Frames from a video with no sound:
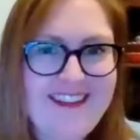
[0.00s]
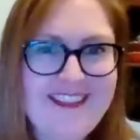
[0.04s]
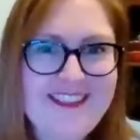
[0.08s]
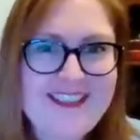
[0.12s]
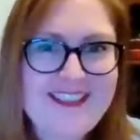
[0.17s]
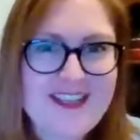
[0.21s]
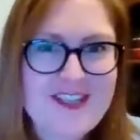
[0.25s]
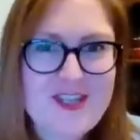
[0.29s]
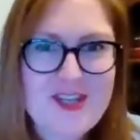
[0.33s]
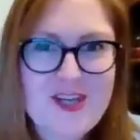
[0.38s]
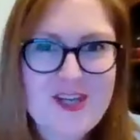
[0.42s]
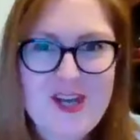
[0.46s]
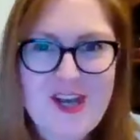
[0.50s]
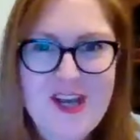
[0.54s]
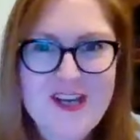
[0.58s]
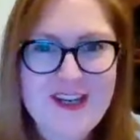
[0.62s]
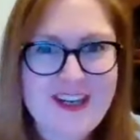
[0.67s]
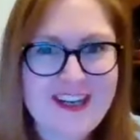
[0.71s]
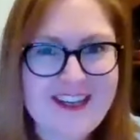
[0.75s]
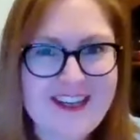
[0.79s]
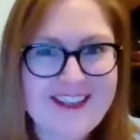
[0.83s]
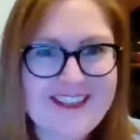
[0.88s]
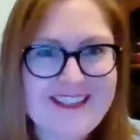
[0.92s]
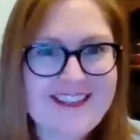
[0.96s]
Such an
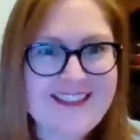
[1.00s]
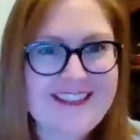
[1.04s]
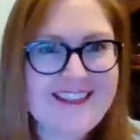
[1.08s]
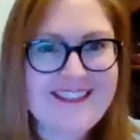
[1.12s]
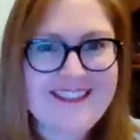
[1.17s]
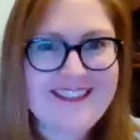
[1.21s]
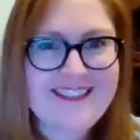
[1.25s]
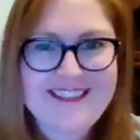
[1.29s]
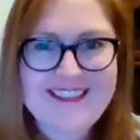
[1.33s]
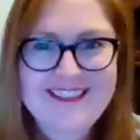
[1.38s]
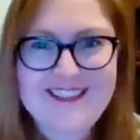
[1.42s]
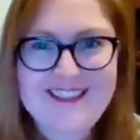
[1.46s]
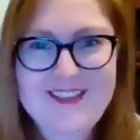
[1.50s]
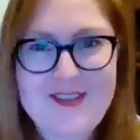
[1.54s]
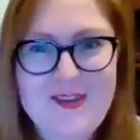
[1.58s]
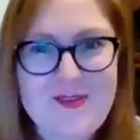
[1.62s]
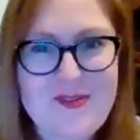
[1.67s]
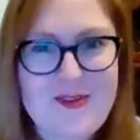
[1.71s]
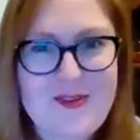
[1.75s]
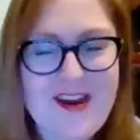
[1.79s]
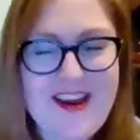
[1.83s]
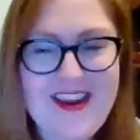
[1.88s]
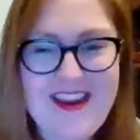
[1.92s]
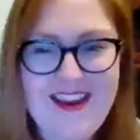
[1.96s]
honor. It's
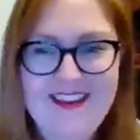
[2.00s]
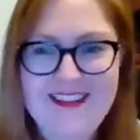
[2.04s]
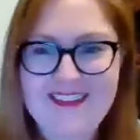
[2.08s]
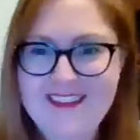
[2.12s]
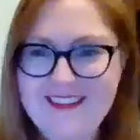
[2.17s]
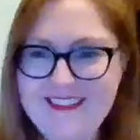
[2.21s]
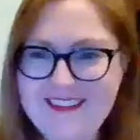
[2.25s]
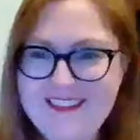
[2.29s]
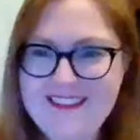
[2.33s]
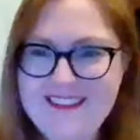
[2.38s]
so great.